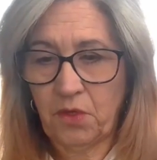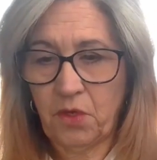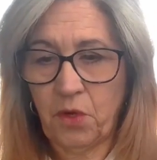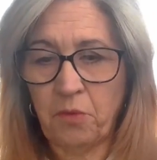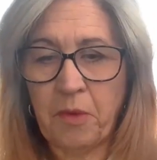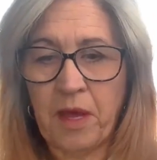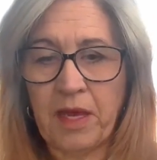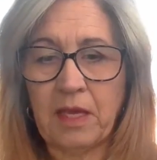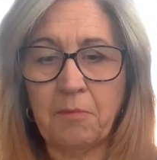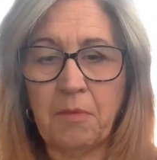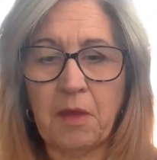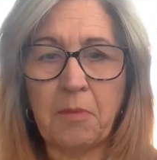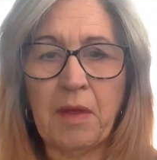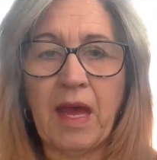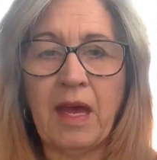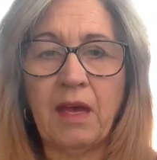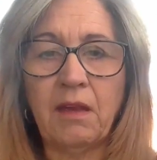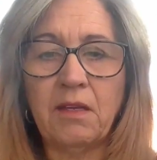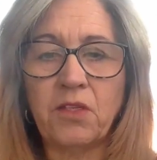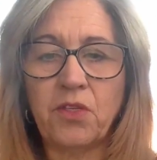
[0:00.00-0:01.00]
you're making me
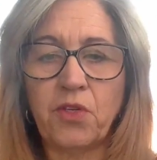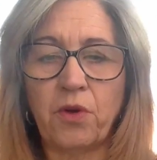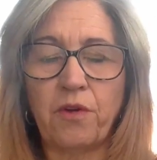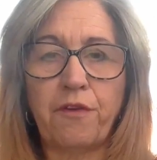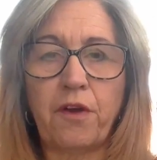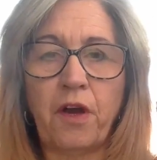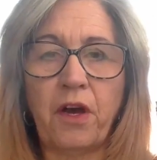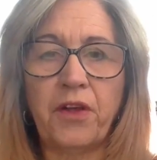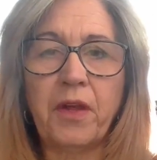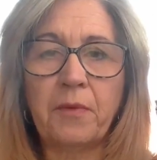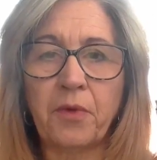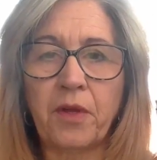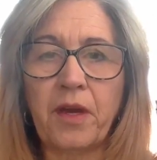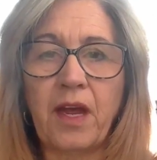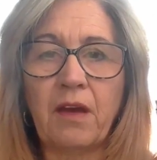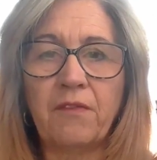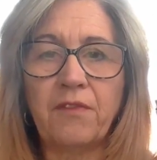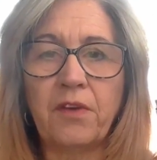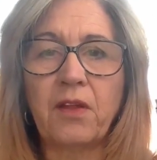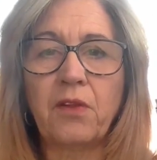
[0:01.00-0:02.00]
mad it's your fault I'm going
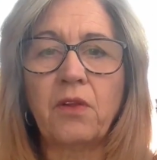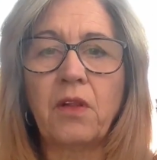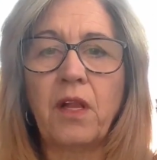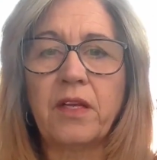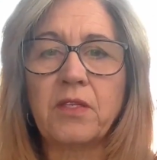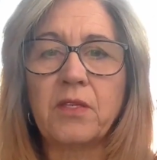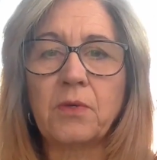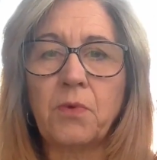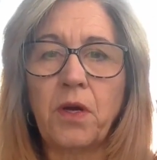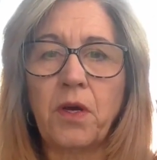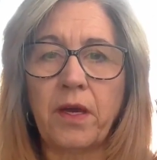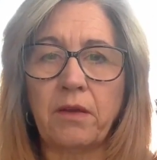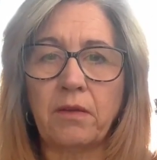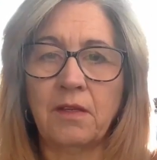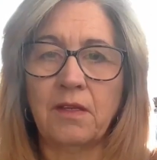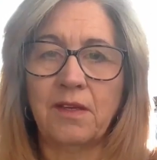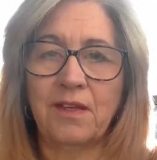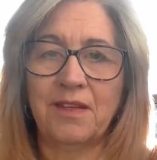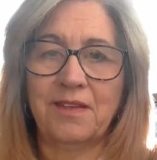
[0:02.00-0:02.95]
to have another glass of wine